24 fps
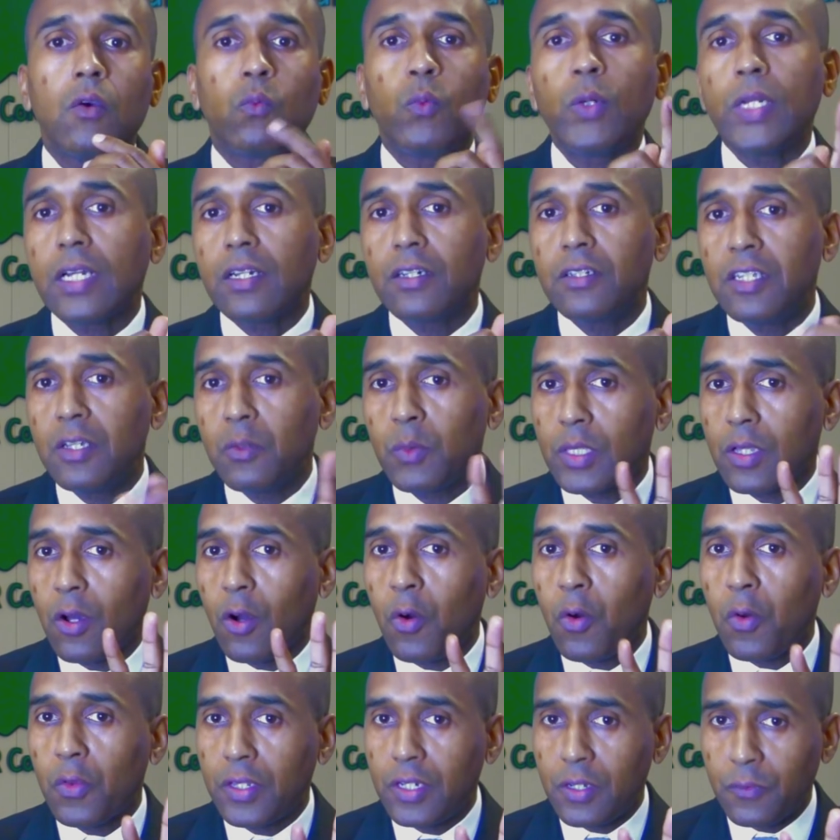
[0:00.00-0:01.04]
We're not going to deal with
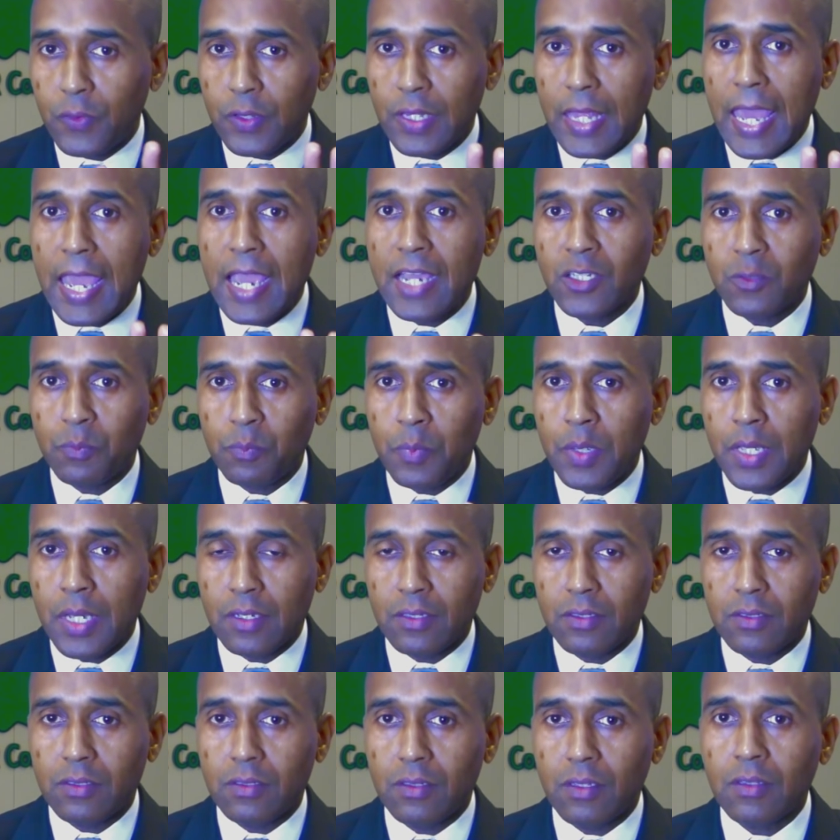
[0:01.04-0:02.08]
all the different
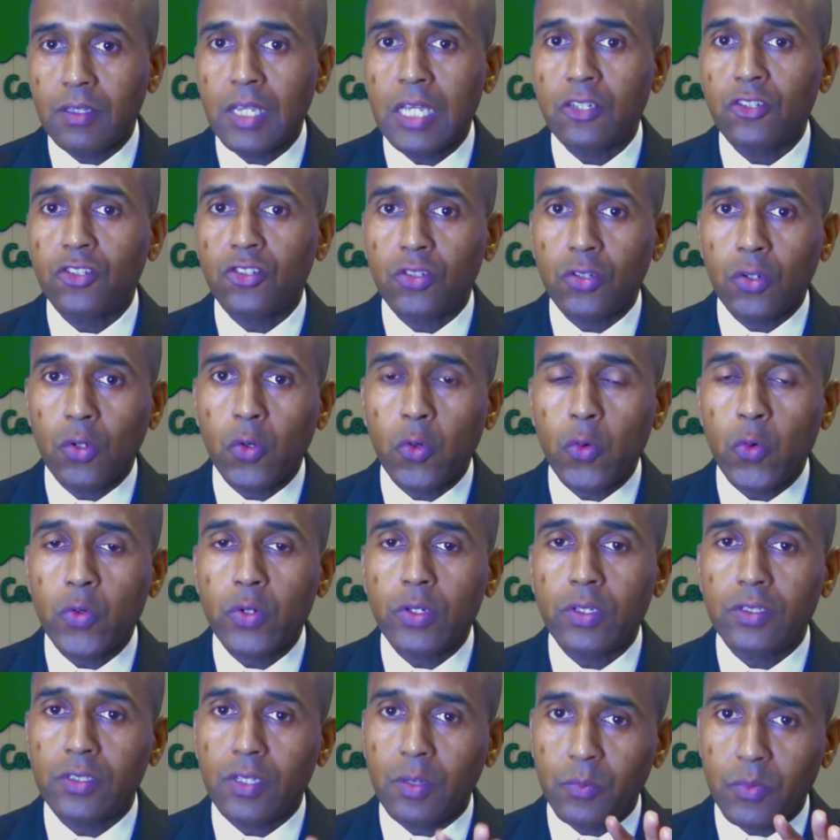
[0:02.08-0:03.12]
aspects that
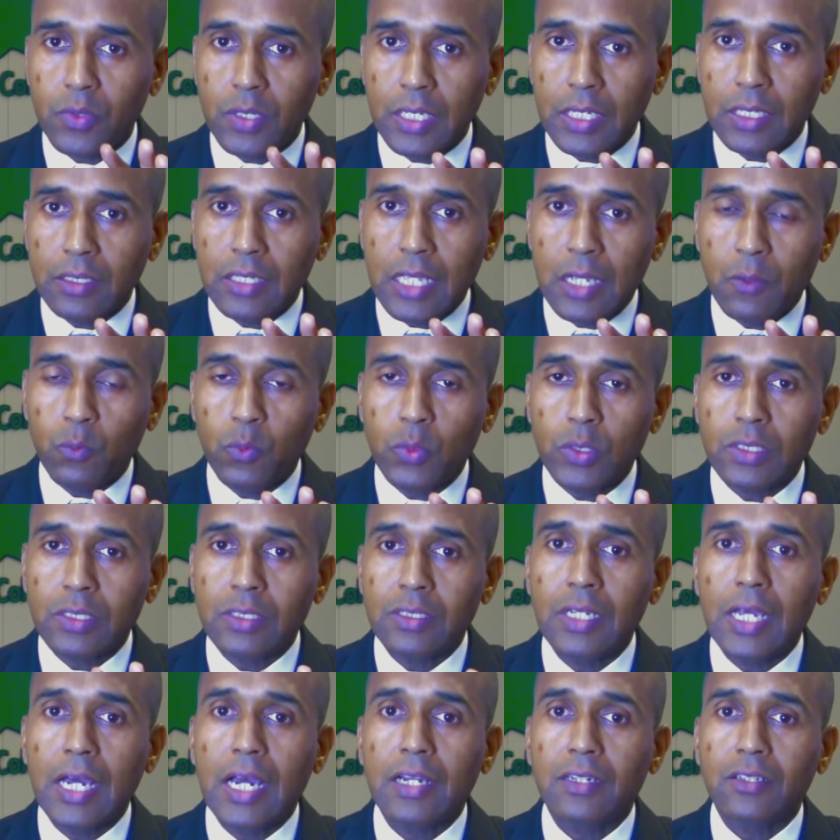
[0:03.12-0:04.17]
showed something that was
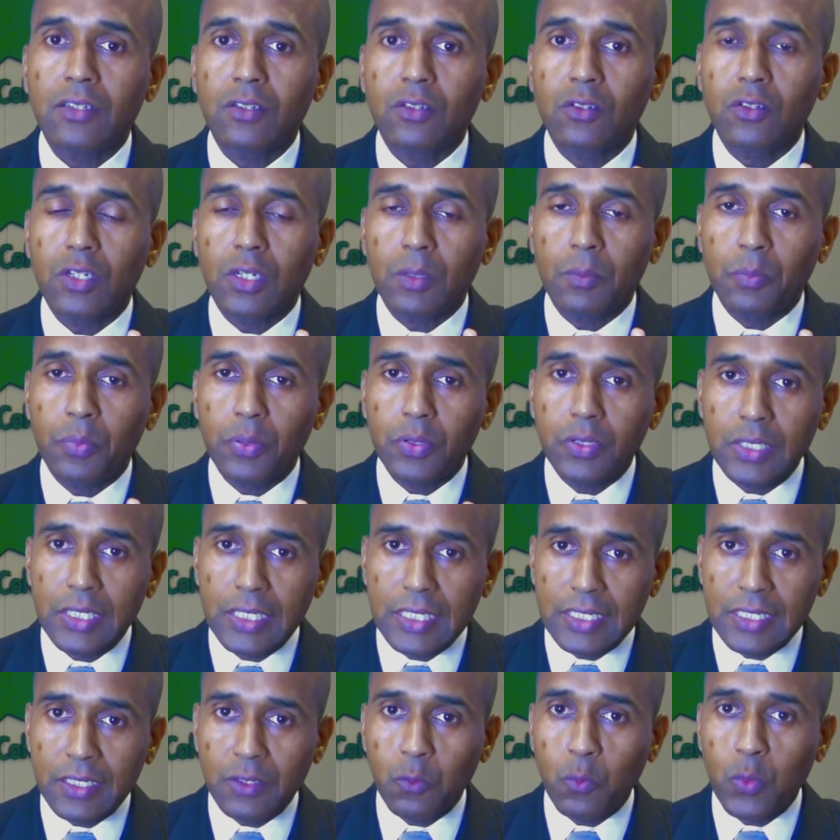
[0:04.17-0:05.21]
not
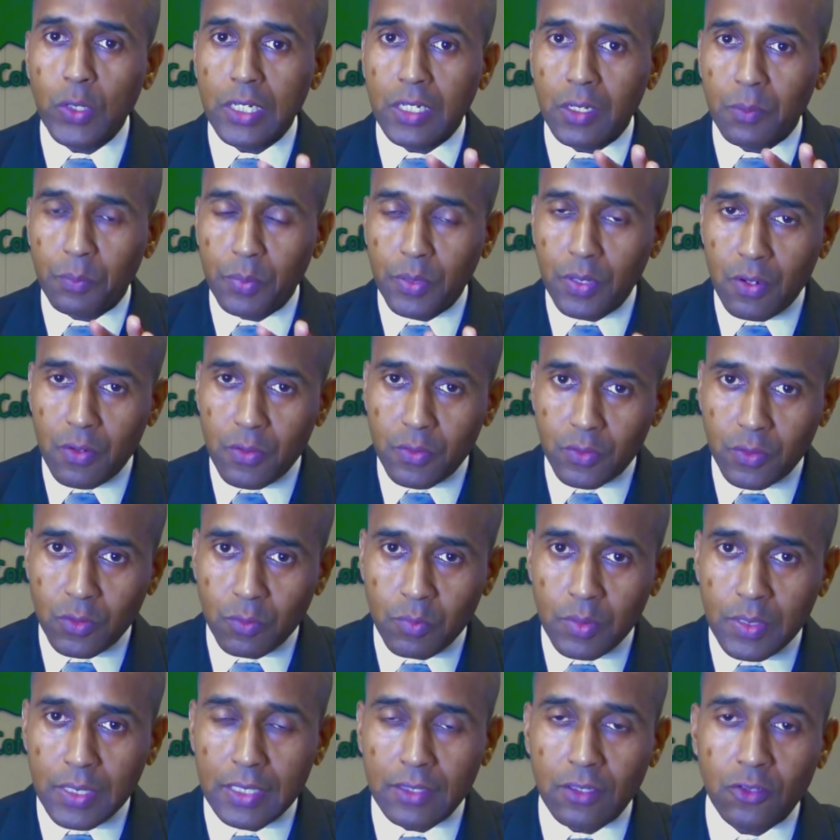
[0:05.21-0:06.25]
completely what it appeared to
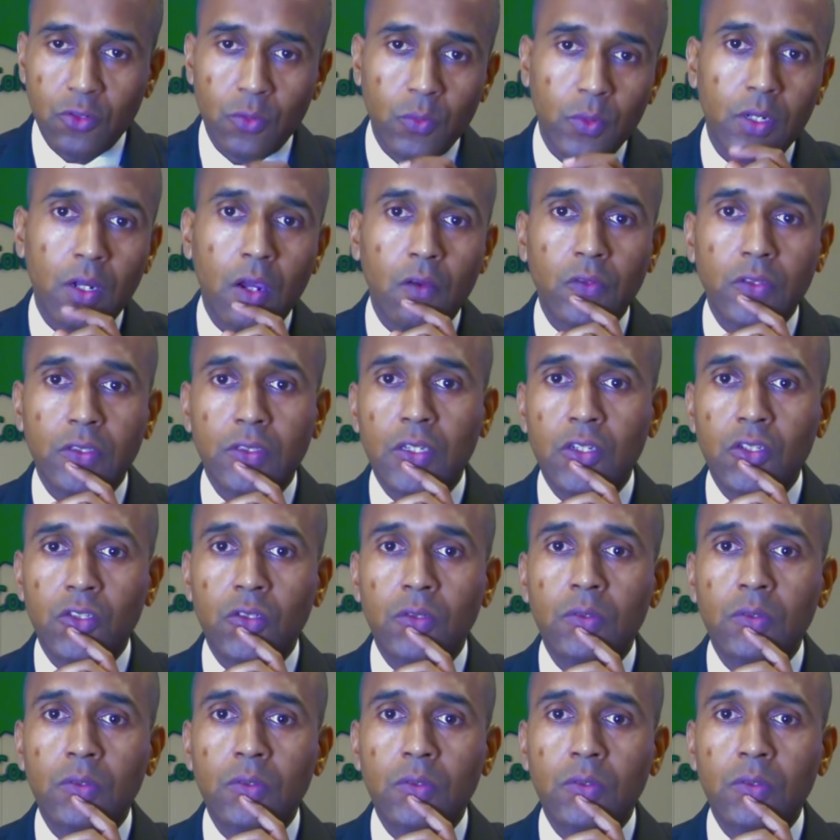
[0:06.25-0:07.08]
be at the general conference.